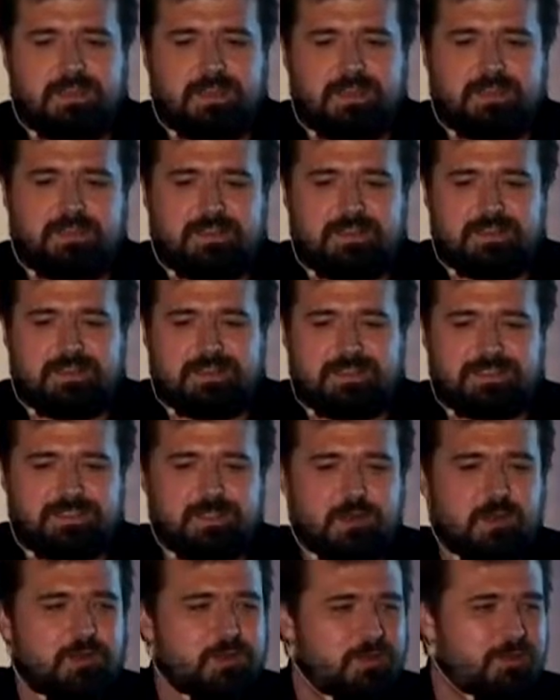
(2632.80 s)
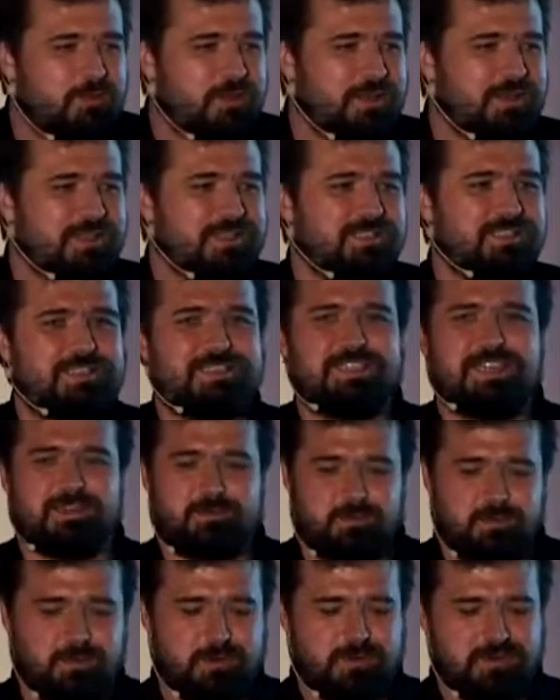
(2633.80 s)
And it's a lot of things that